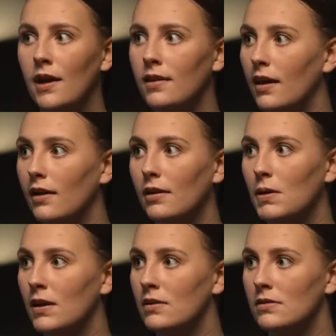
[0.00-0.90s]
I take
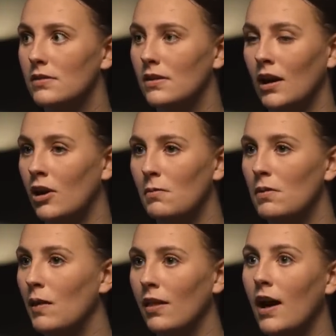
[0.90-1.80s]
because it could
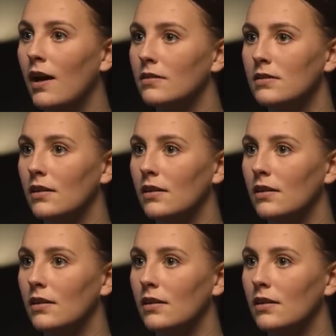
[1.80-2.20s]
be my last.